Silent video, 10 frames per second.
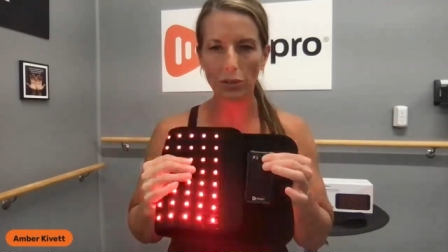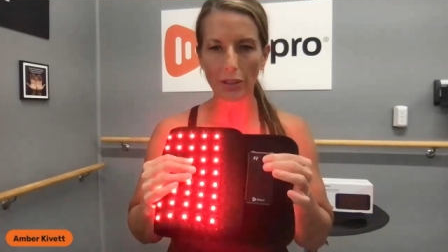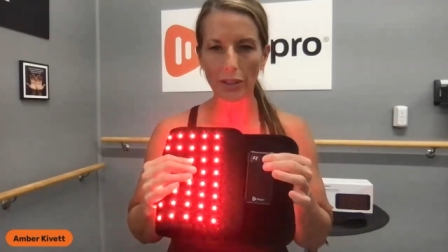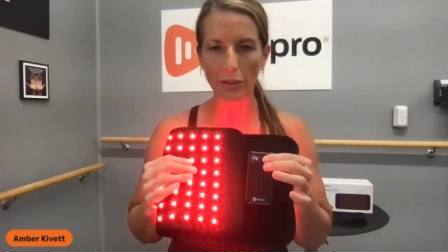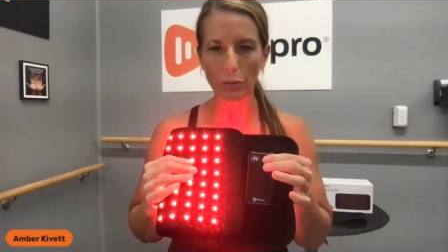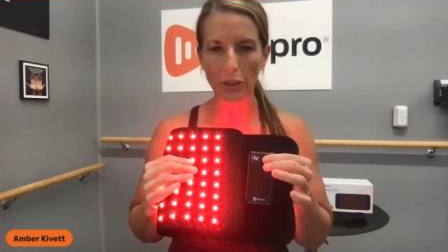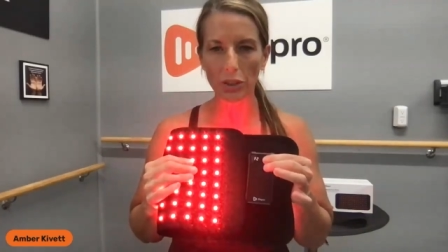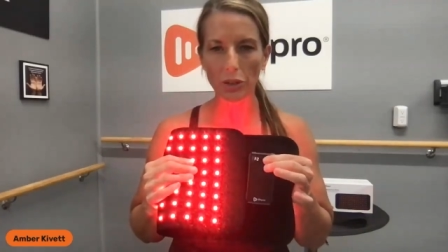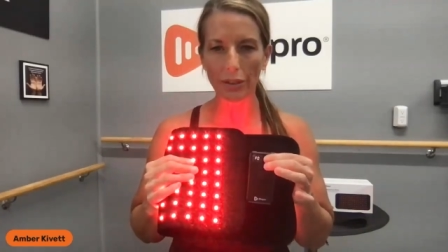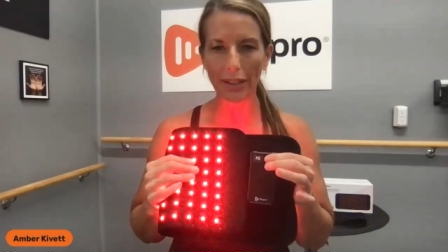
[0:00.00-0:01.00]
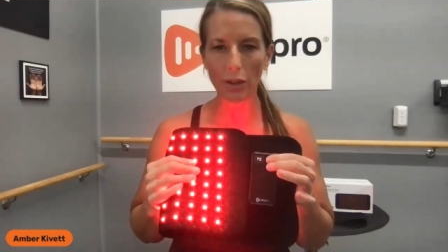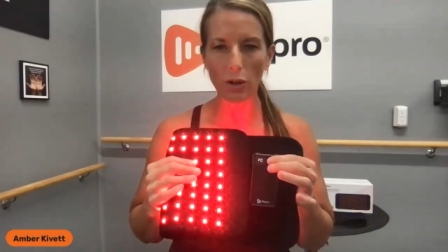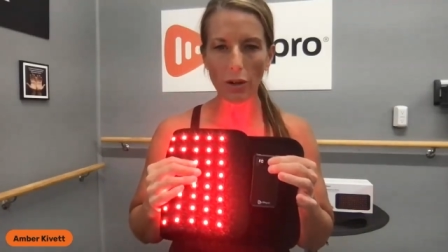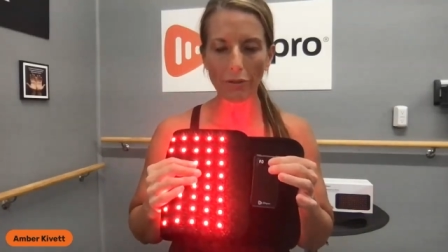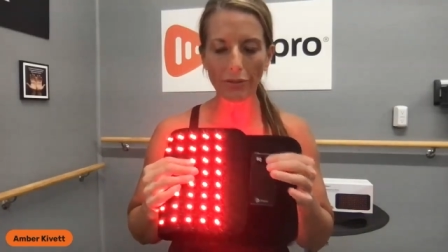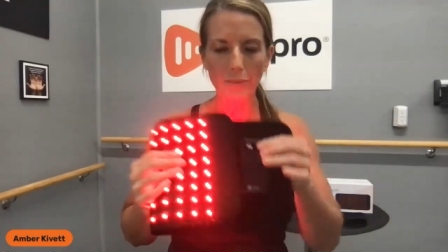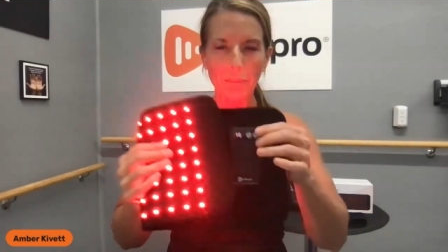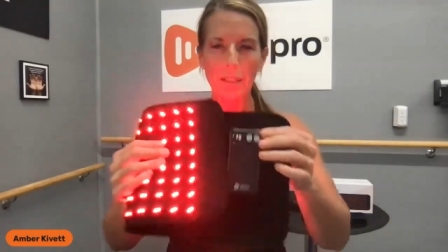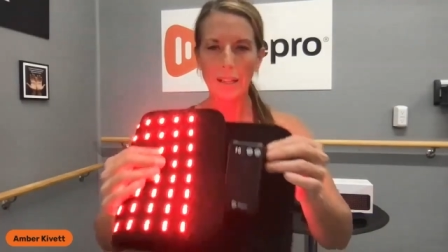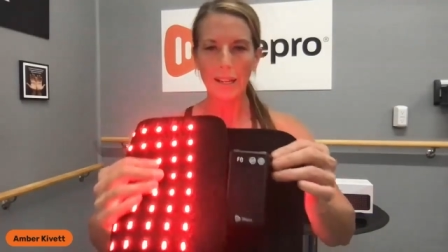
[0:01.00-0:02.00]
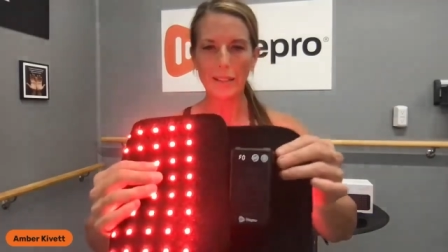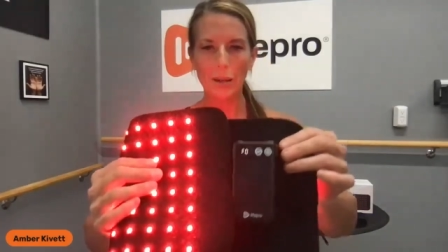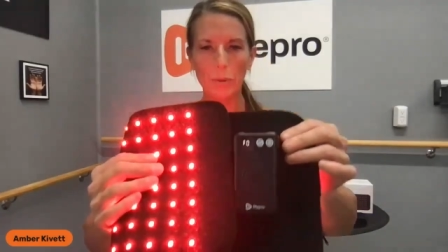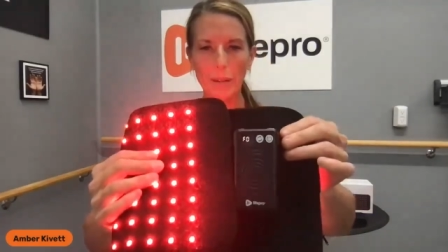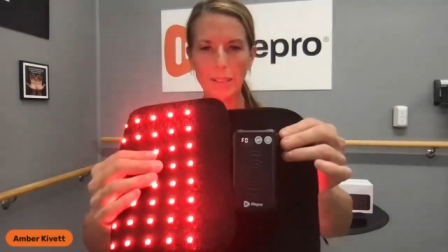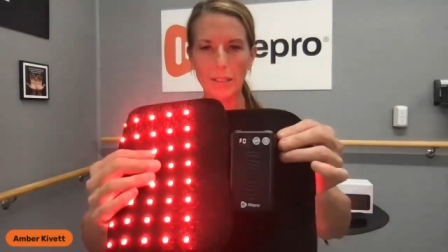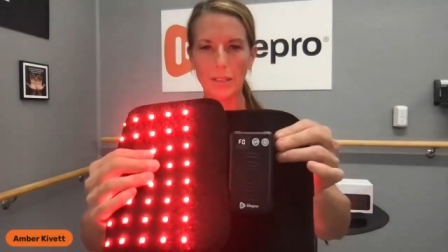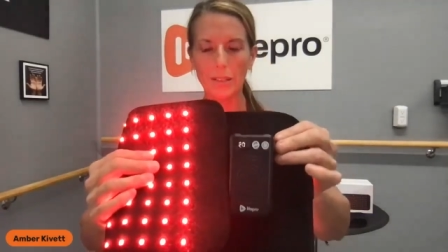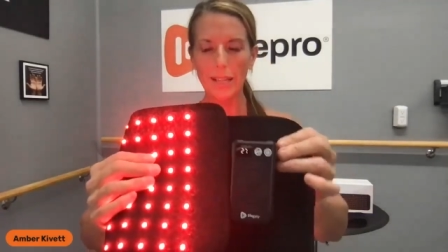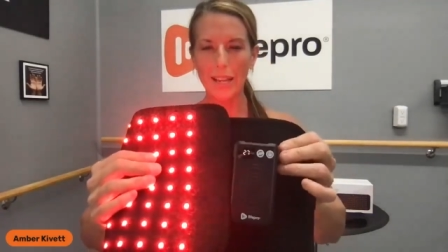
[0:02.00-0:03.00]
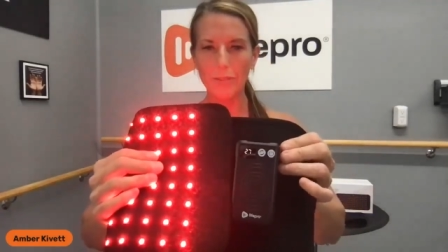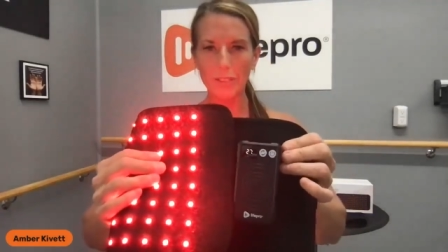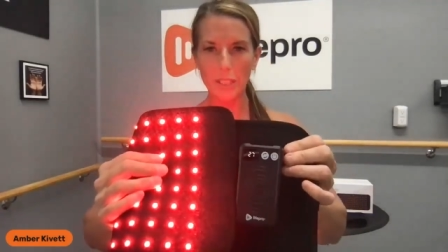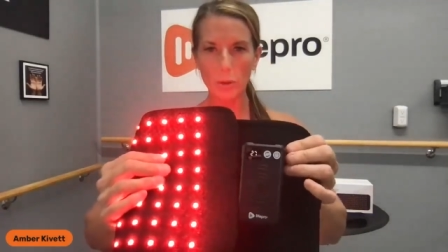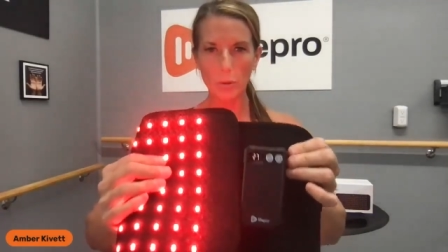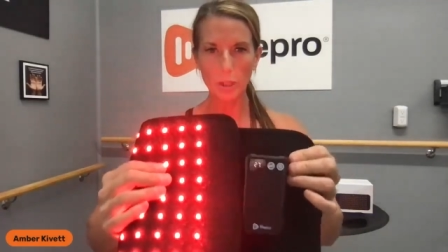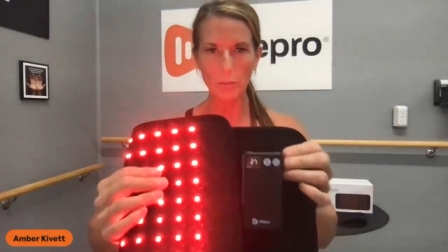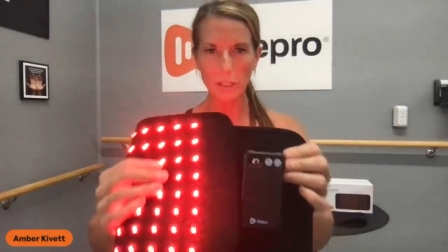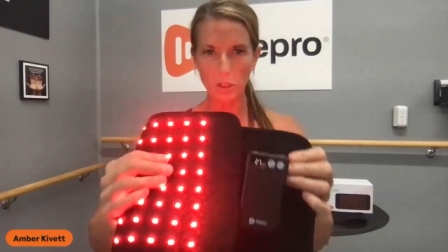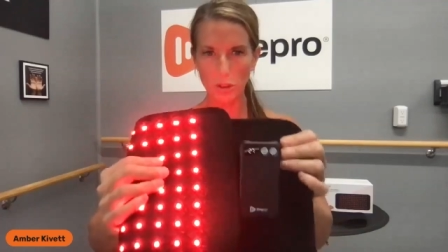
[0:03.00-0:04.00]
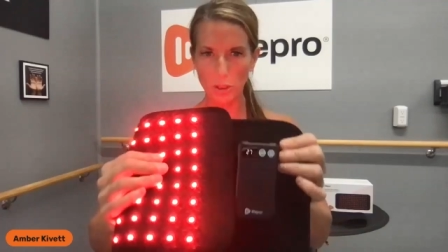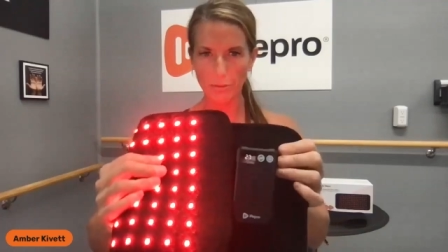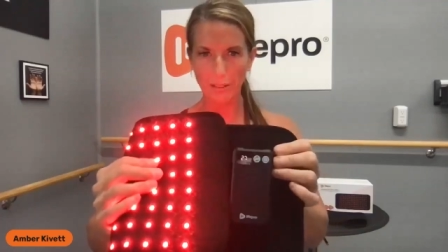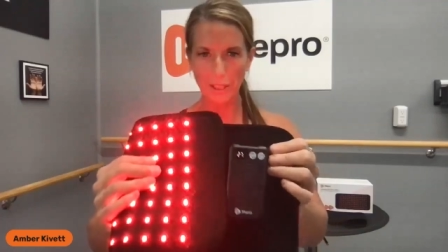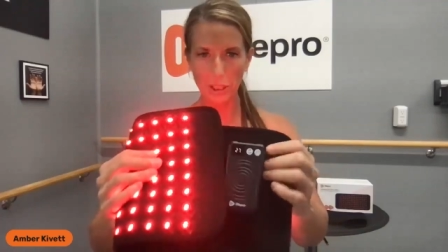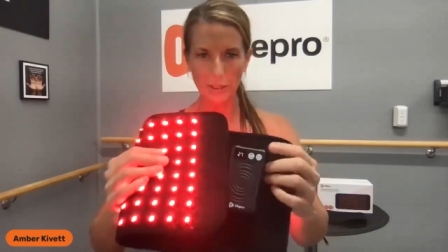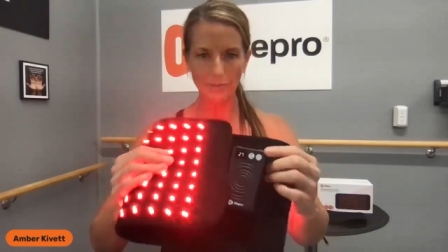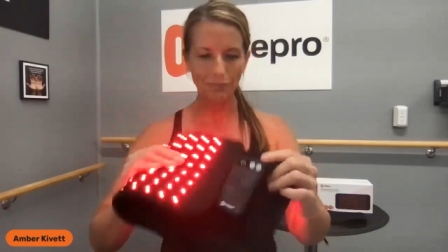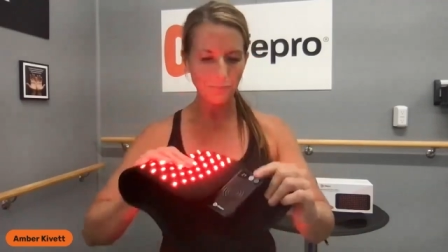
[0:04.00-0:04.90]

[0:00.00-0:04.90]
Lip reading: So there, we're going to turn that off, and now we're back to F0, which means there's no flashing.